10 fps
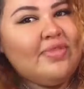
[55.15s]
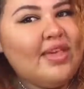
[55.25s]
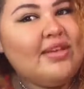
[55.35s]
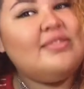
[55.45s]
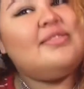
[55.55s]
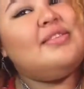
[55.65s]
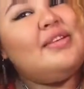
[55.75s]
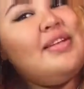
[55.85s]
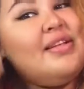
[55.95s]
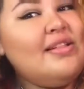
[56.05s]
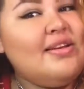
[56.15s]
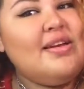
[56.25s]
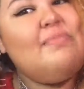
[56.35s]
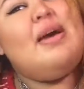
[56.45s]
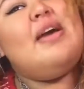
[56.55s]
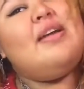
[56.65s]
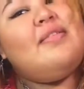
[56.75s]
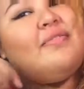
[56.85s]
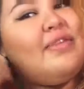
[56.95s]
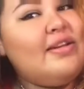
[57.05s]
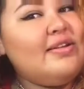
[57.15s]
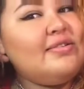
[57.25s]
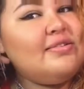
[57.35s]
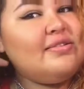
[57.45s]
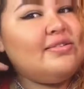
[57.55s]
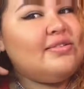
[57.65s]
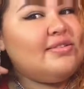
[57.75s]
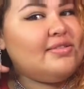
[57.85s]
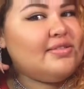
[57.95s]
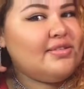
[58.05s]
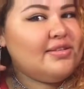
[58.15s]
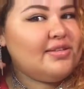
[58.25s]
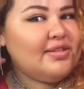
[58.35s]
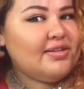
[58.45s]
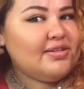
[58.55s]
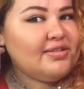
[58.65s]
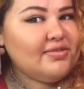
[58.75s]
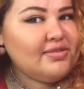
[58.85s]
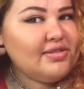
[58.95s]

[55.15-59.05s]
And look at my earrings. They're so